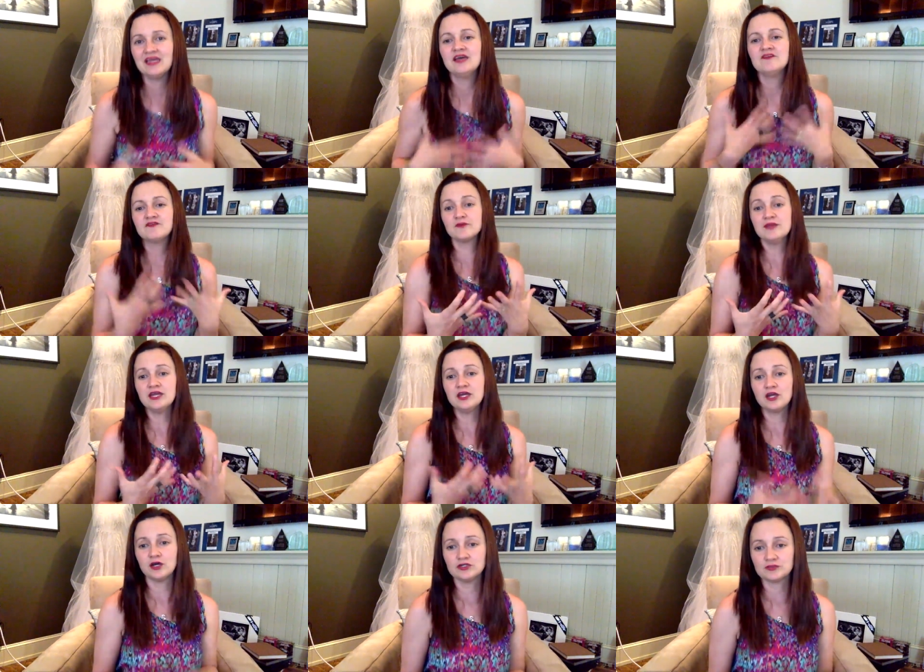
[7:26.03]
for me, it
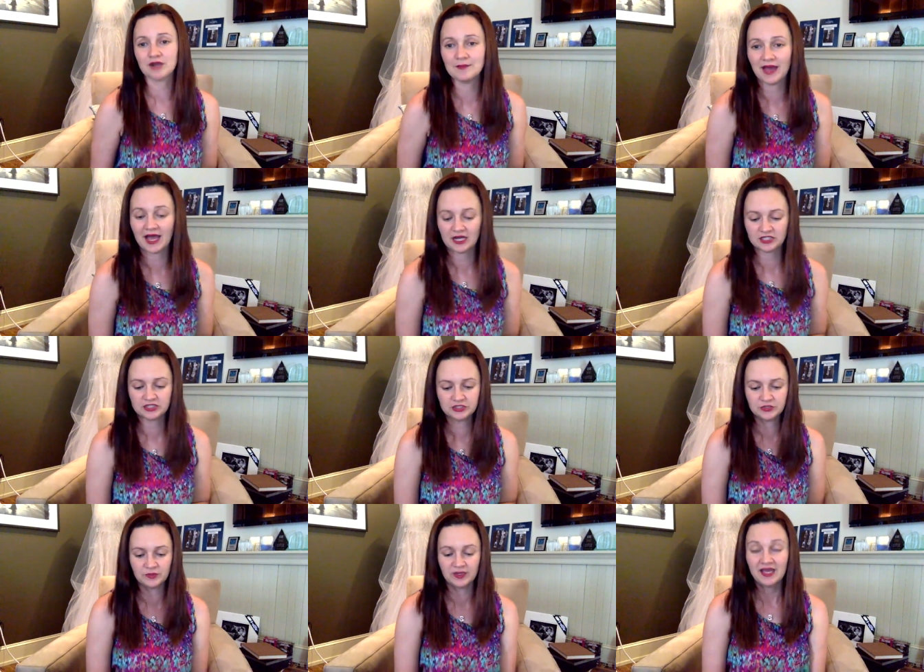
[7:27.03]
goes right back
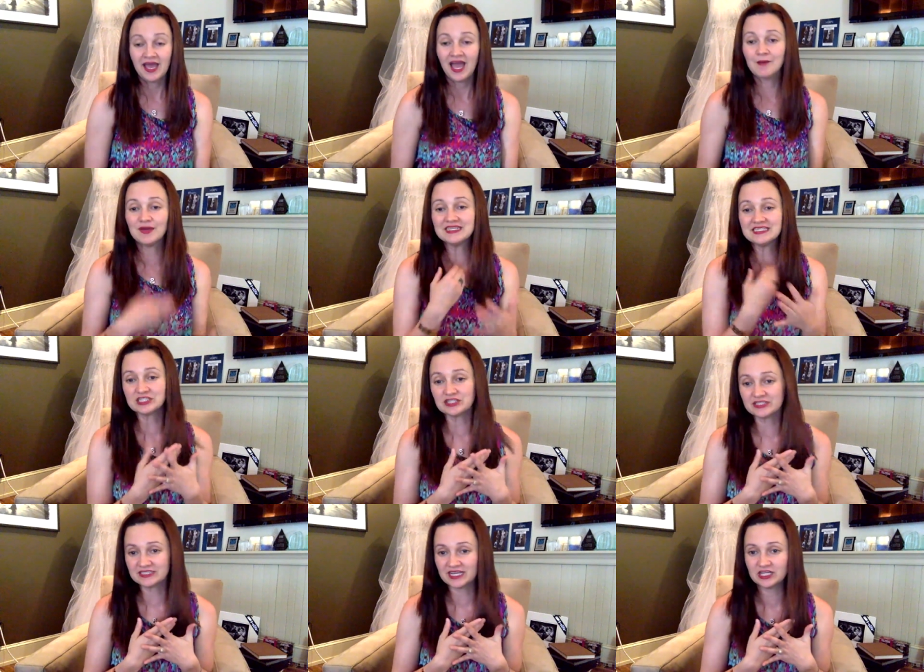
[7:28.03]
to, am I still
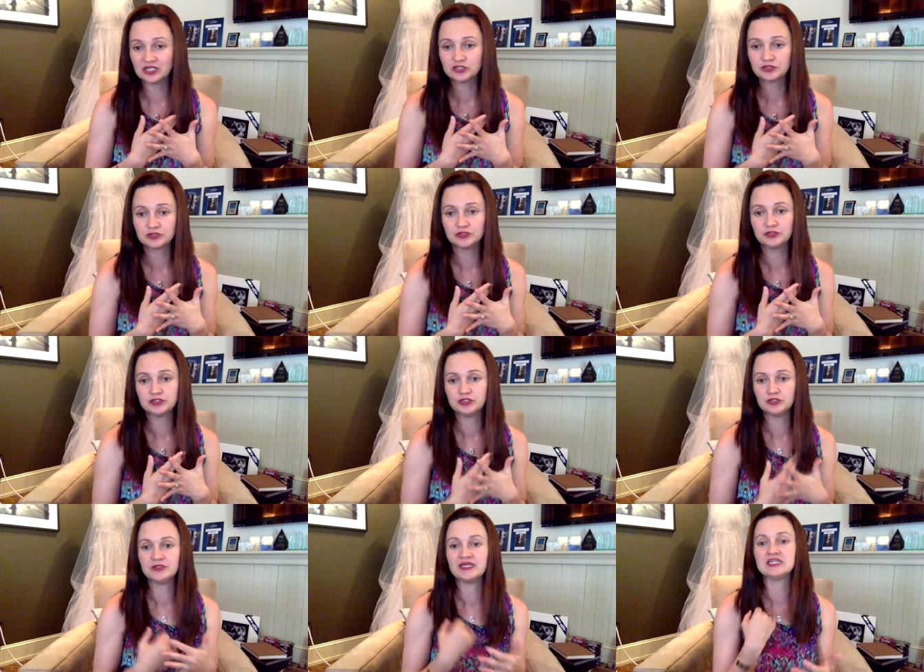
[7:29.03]
staying true
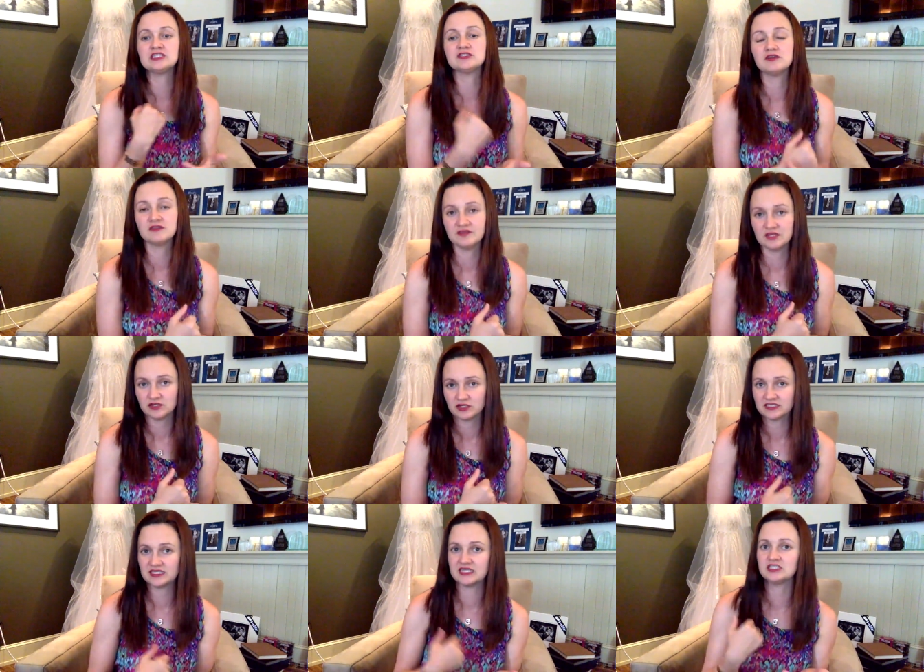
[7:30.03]
to getting to know the
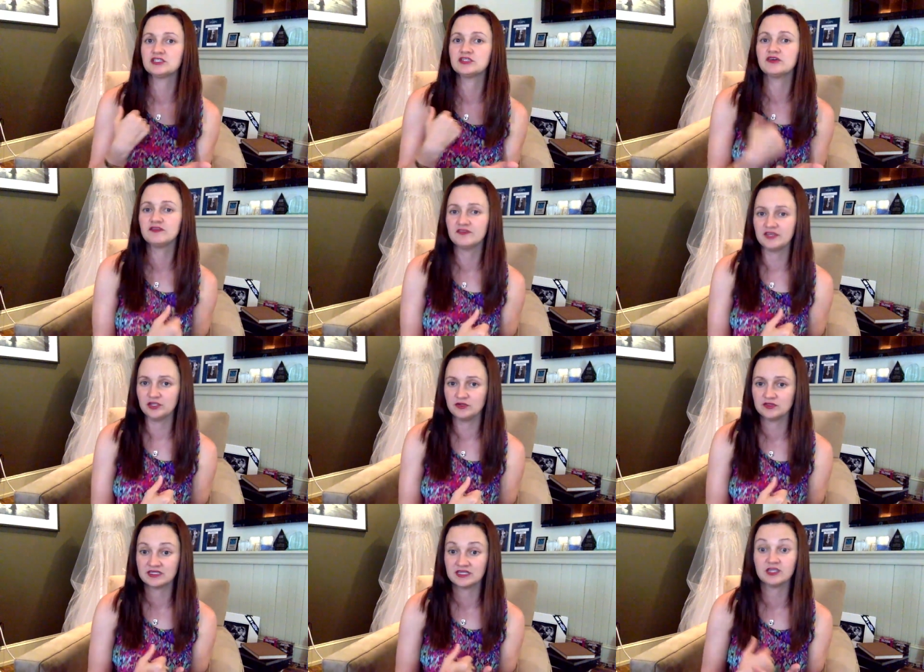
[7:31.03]
vendors, getting to know the
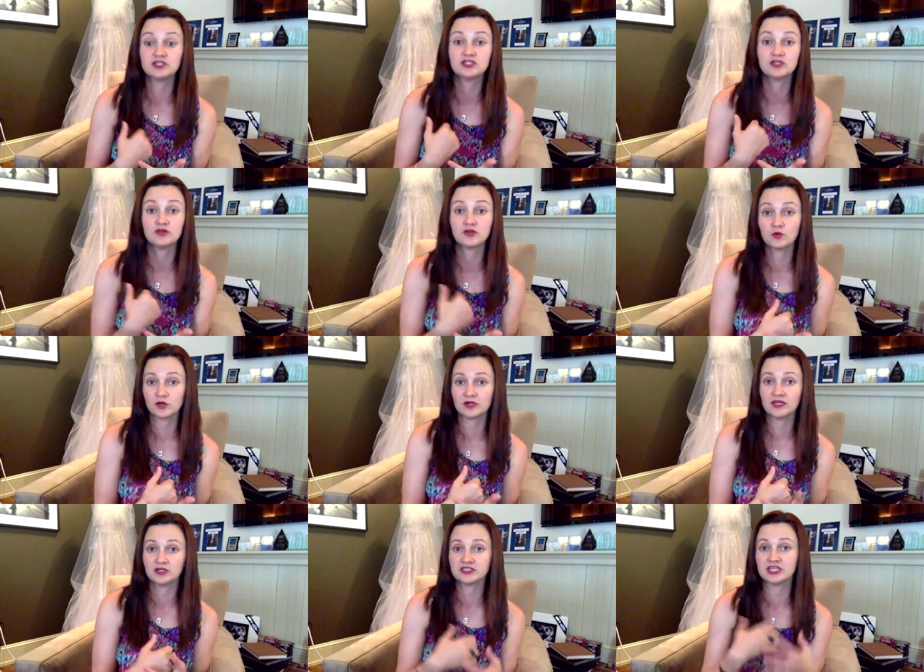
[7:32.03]
venues, getting to know the
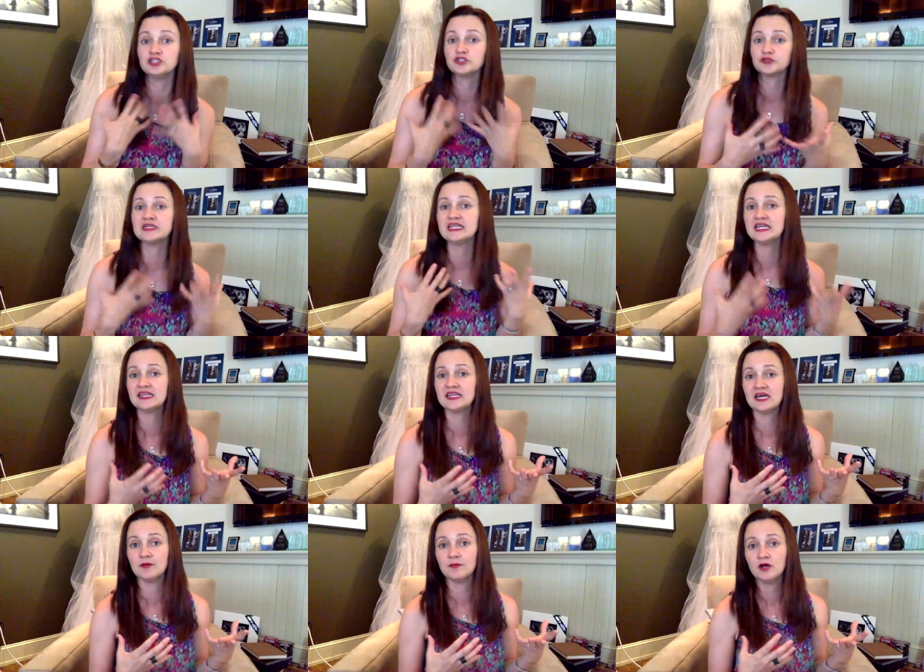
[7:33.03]
coordinators, and treating
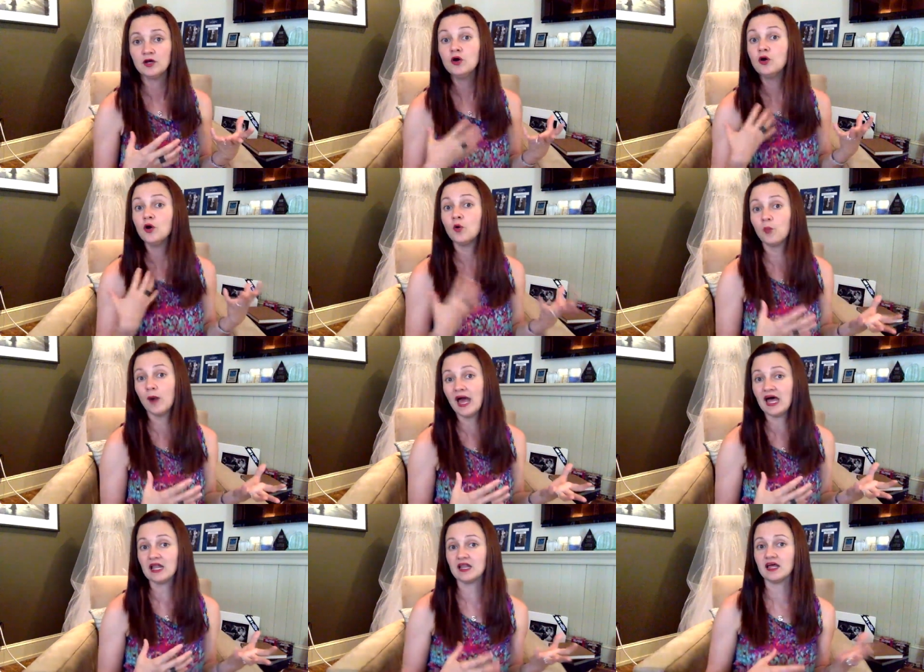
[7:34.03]
them
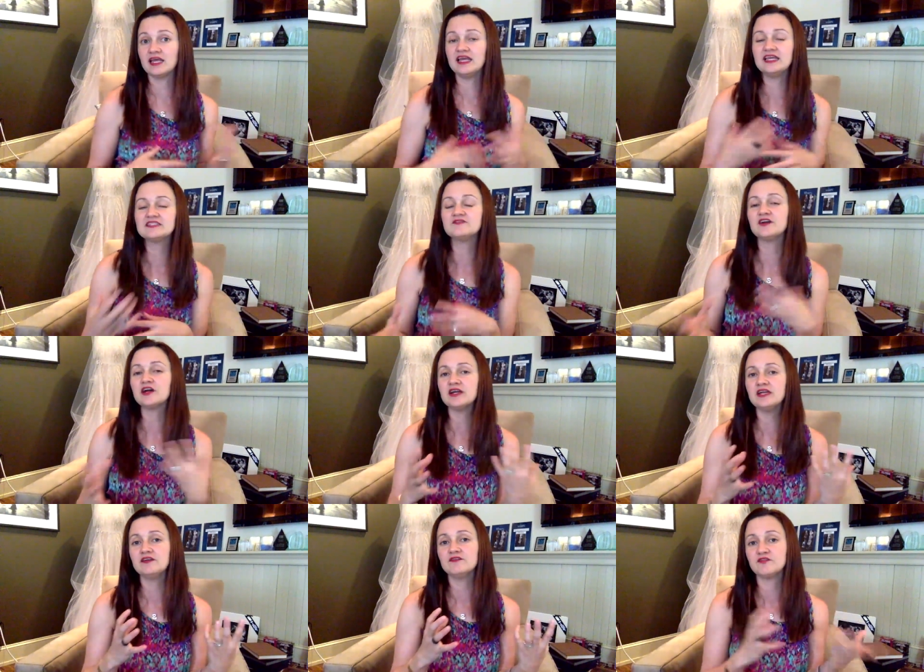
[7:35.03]
well? It's
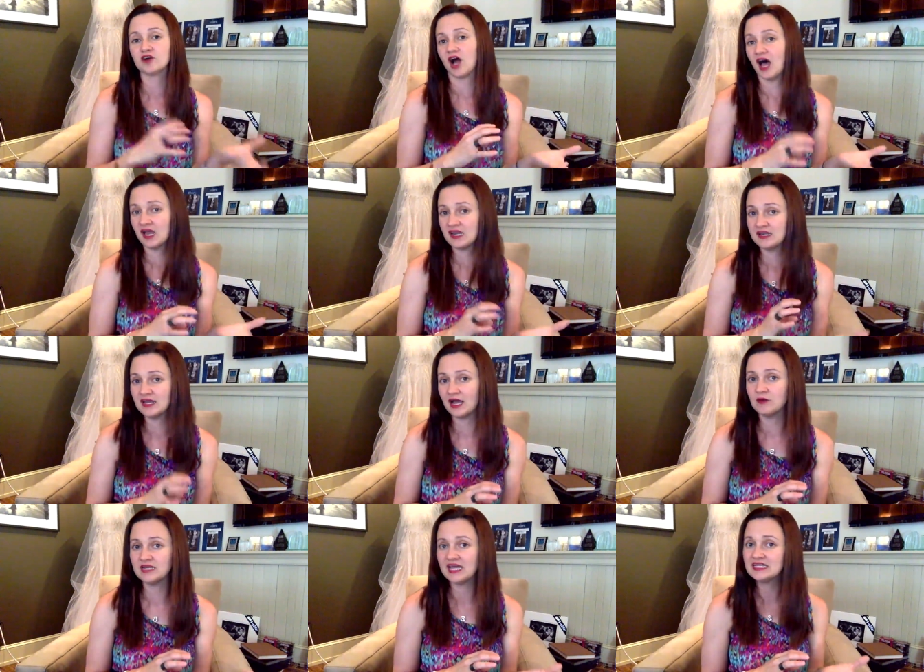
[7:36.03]
very forgotten
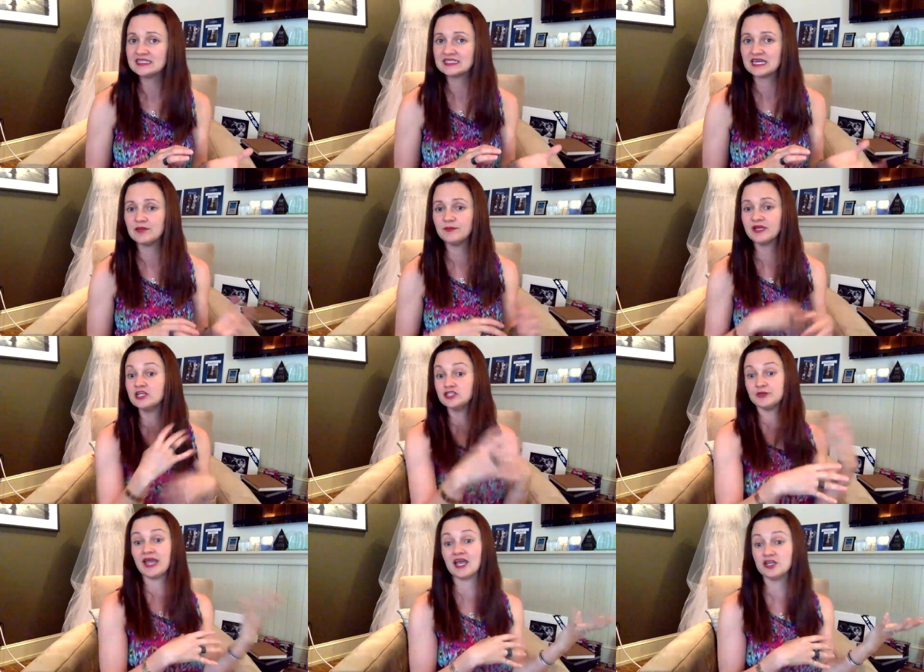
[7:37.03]
nowadays that because you
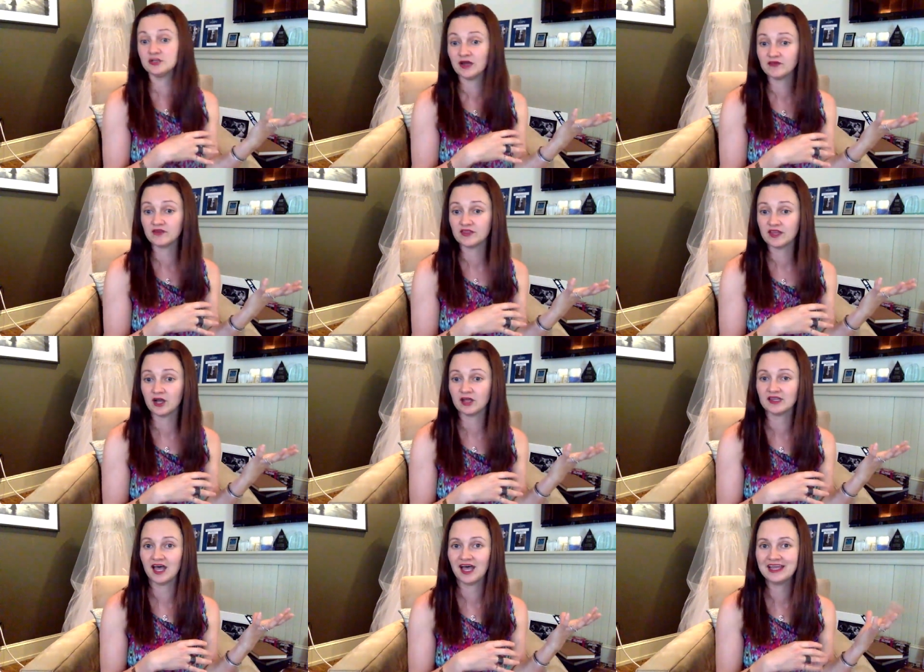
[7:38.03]
can do everything
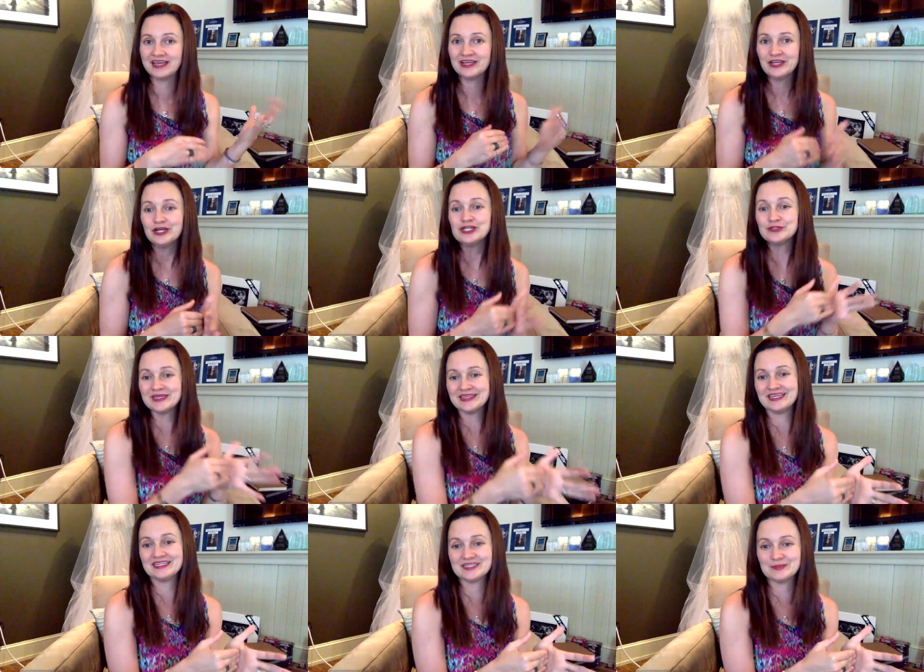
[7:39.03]
online, doing
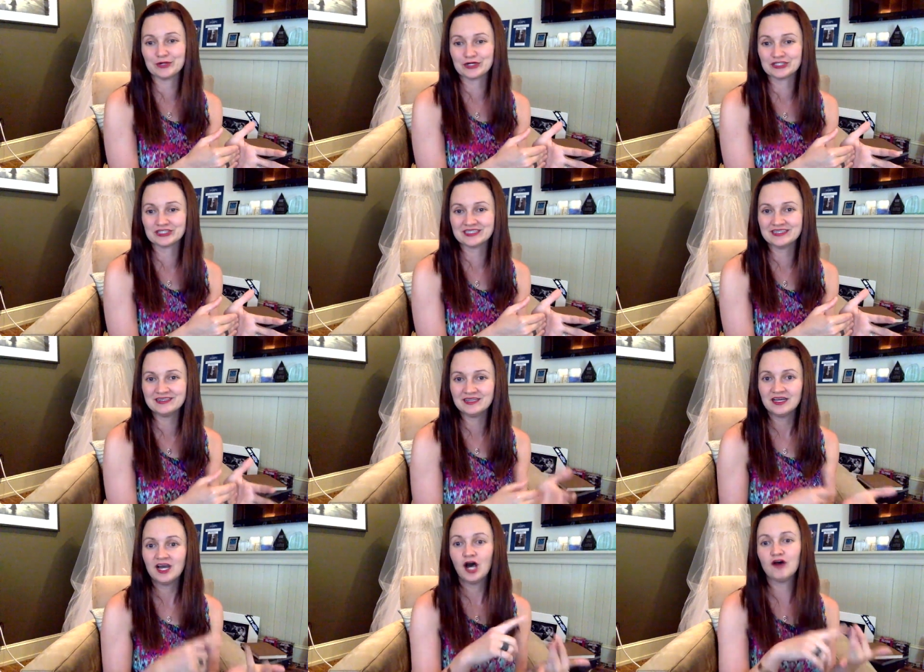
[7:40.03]
things in person,
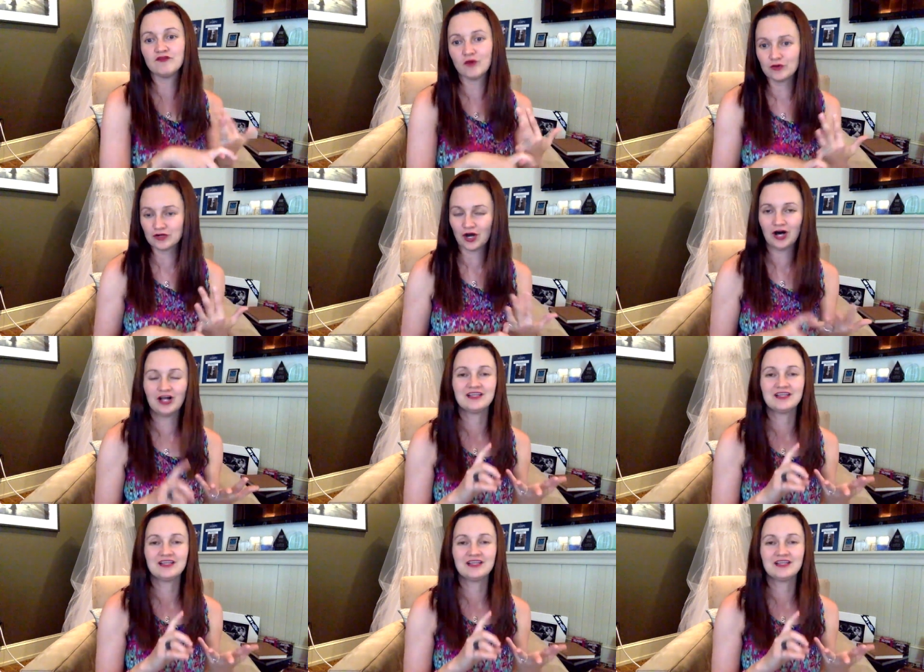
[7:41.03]
a phone call,